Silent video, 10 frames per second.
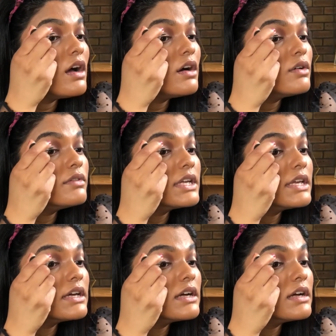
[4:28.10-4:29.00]
over
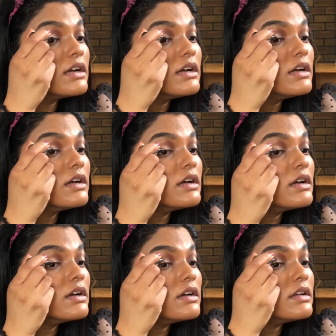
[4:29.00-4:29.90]
here.
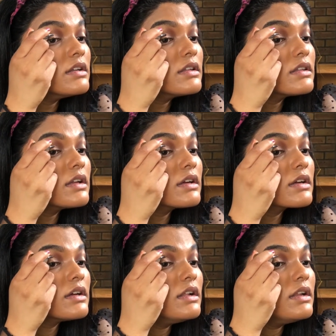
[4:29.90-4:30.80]
It's
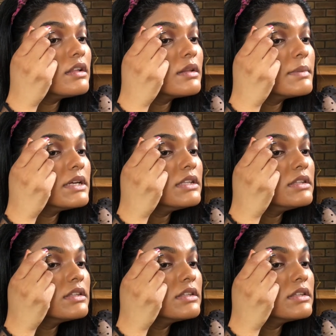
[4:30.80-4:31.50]
a little bit.